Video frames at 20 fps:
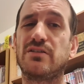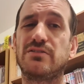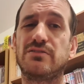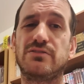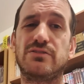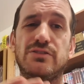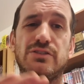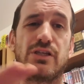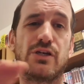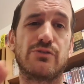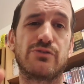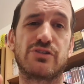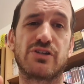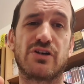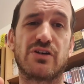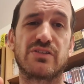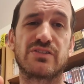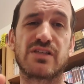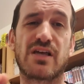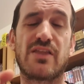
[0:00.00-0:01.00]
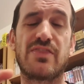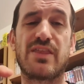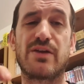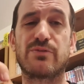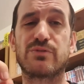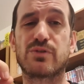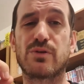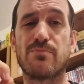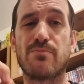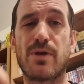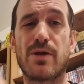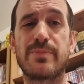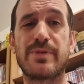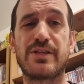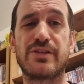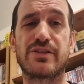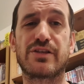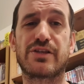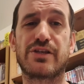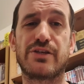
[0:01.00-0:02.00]
no chance. And there was a
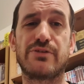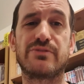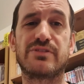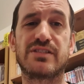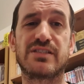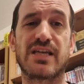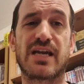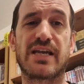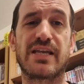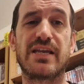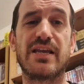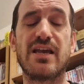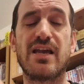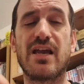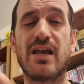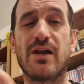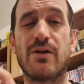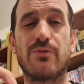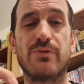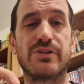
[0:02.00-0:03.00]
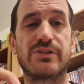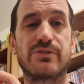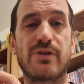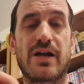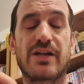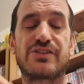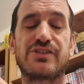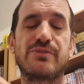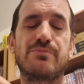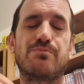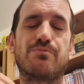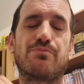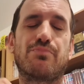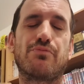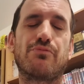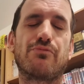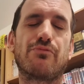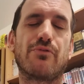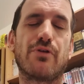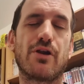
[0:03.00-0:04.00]
moment in the queue today which actually
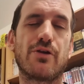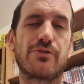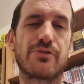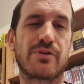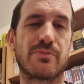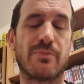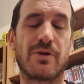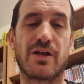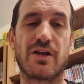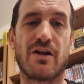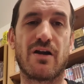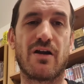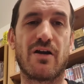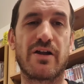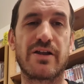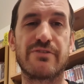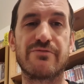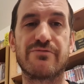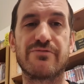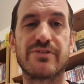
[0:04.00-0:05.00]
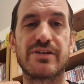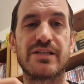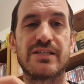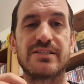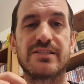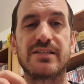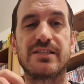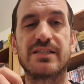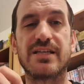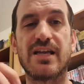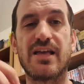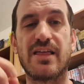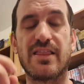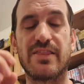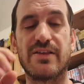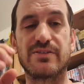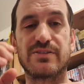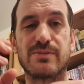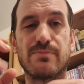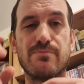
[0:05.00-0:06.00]
broke my heart. It really did.
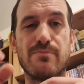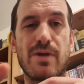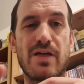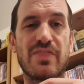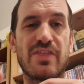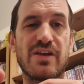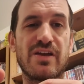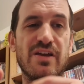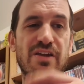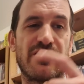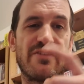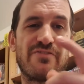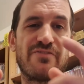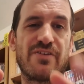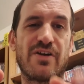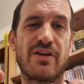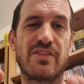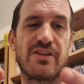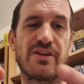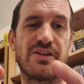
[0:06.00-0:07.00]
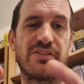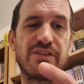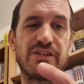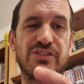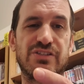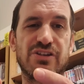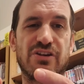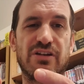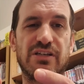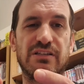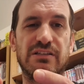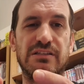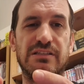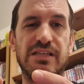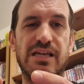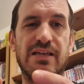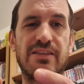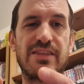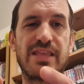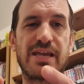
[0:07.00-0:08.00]
There was a mother and a father and a child,
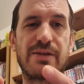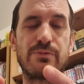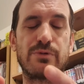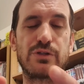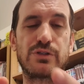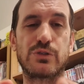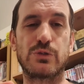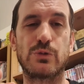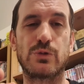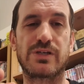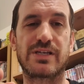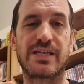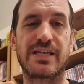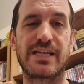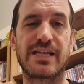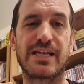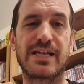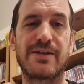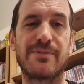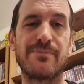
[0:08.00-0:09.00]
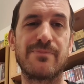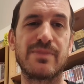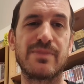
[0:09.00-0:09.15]
and they were talking